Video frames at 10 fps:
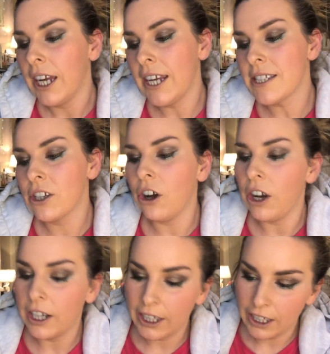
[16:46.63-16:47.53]
It's
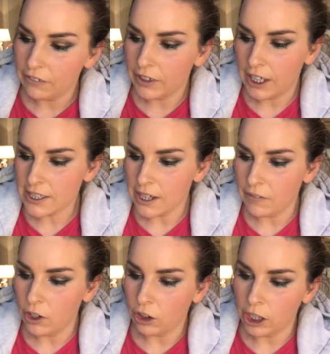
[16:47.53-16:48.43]
got a glitter in it. Let's have
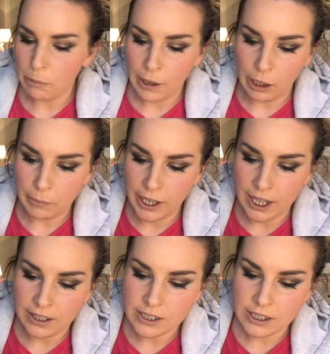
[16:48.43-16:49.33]
a look on the back of my
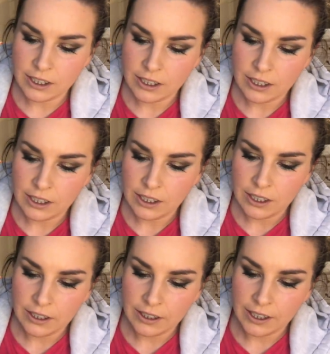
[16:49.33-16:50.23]
hand.
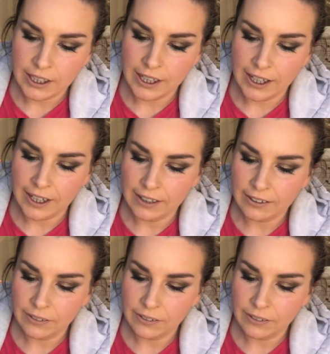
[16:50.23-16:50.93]
Yeah.